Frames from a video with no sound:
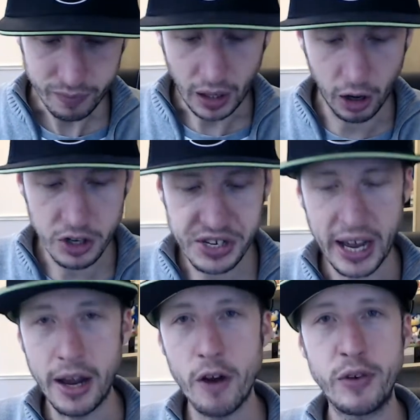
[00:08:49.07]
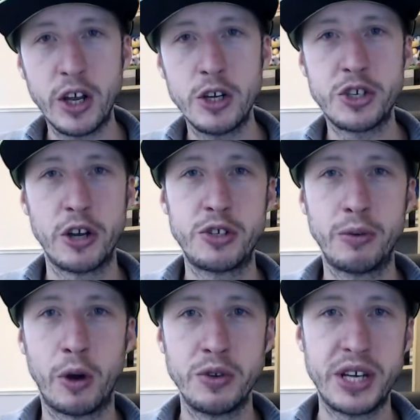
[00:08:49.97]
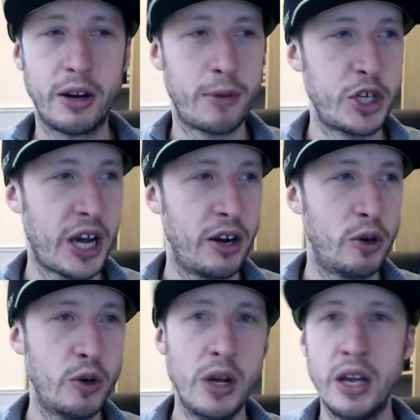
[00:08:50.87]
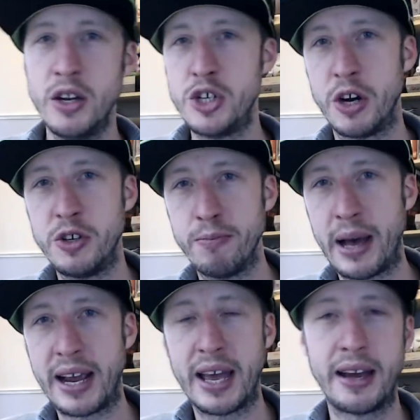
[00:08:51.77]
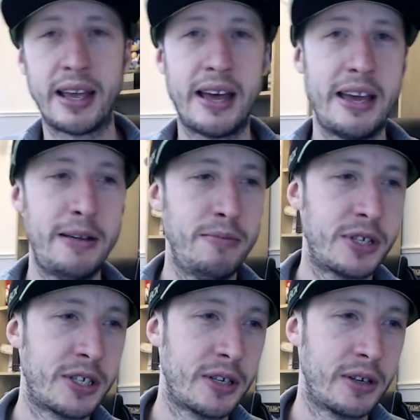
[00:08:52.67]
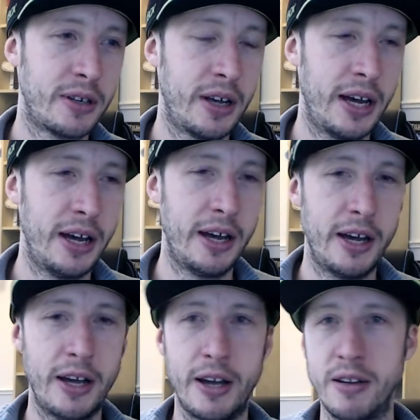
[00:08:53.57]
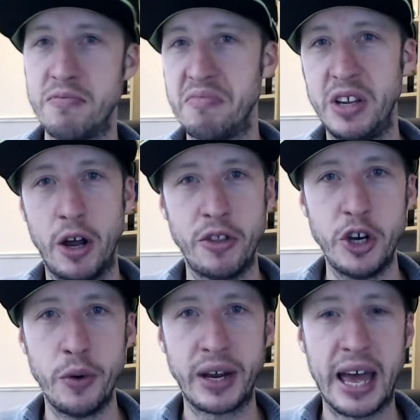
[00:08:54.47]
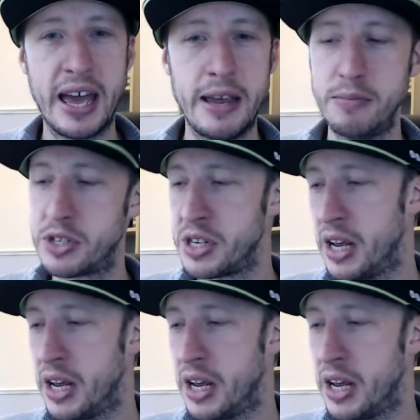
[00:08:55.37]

Like I say, hopefully going to show some content on my channel, show some Batcat games, uh, you know the newer games